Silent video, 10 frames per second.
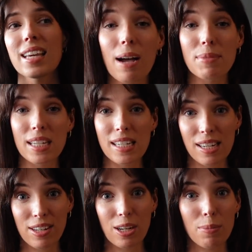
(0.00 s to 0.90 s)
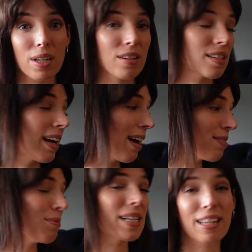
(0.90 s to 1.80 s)
I'm sitting down here because I have
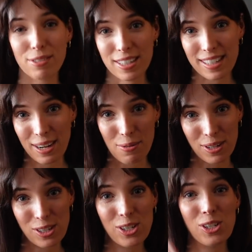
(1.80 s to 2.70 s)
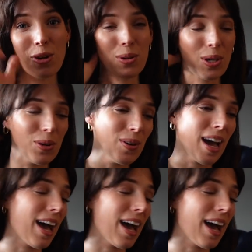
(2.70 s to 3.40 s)
some deliveries that I wanted to show you.